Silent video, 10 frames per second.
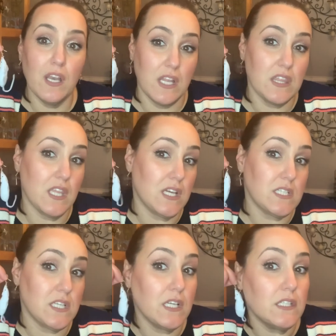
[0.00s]
and that
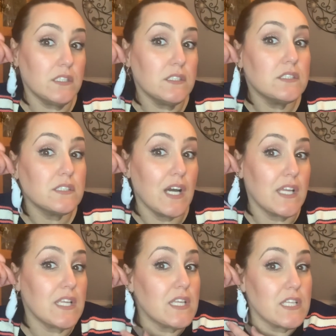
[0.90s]
tail kind
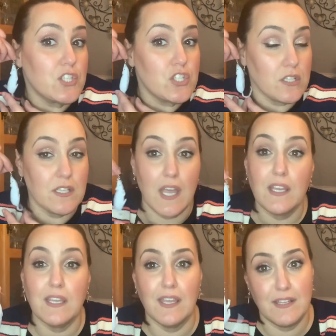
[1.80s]
of hits your
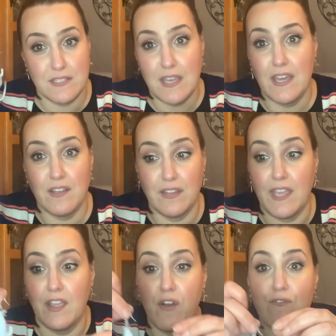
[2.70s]
neck, it's kind of
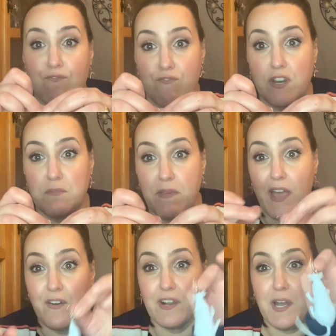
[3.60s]
like freaked me
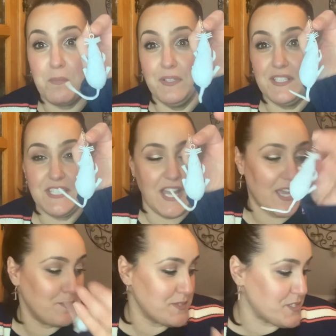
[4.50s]
out a couple of
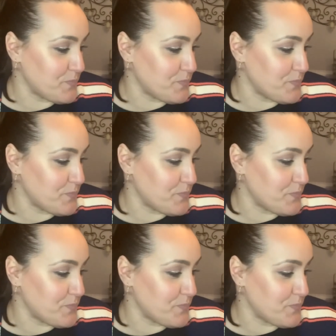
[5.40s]
times.